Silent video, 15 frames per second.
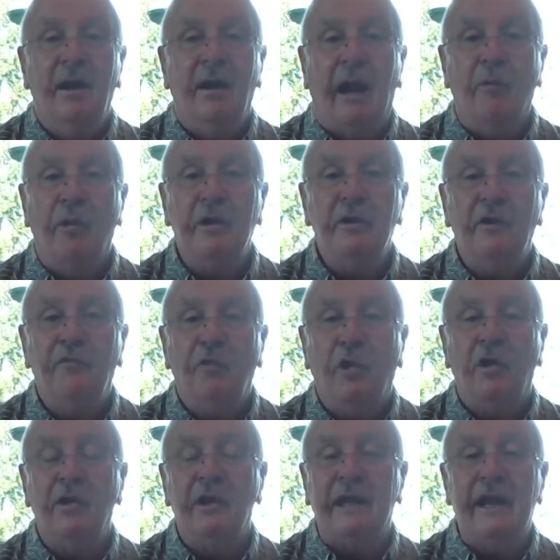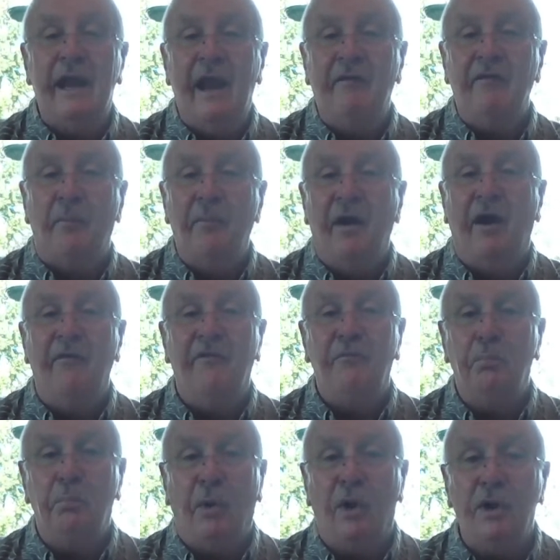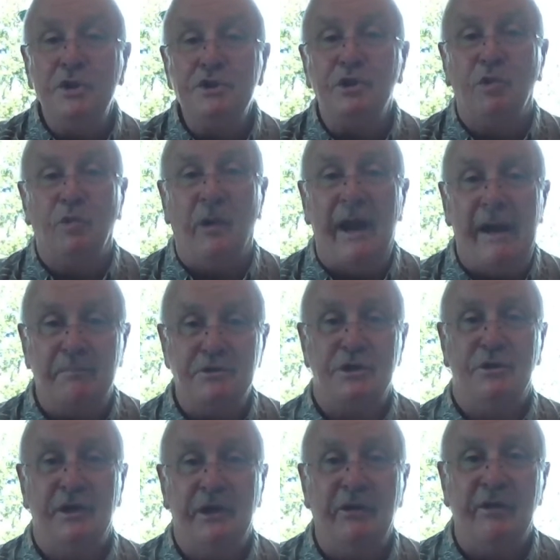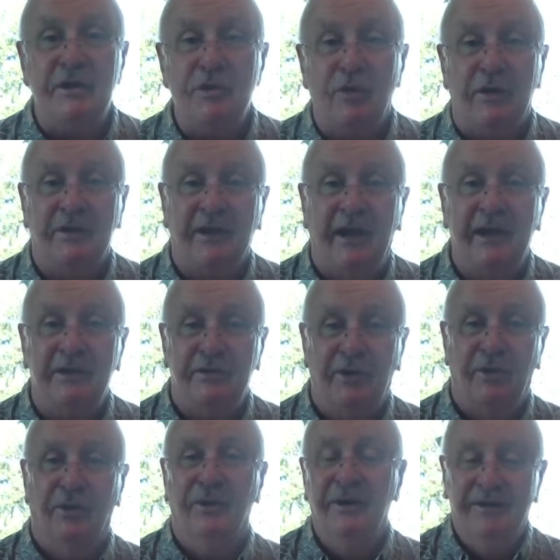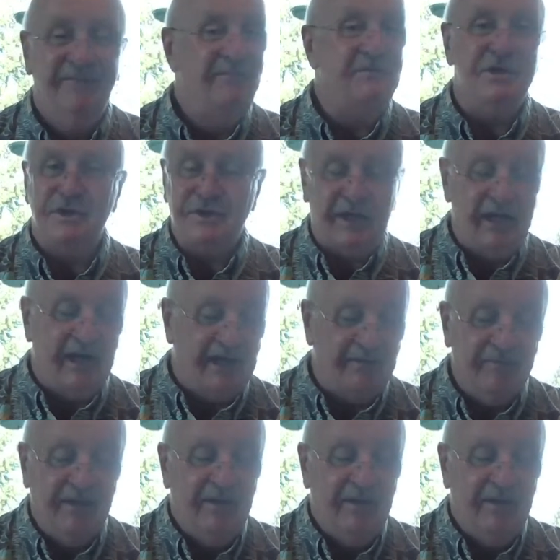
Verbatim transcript: I wonder if we're only going to have a, a partial rapture here in North Idaho. Just kidding.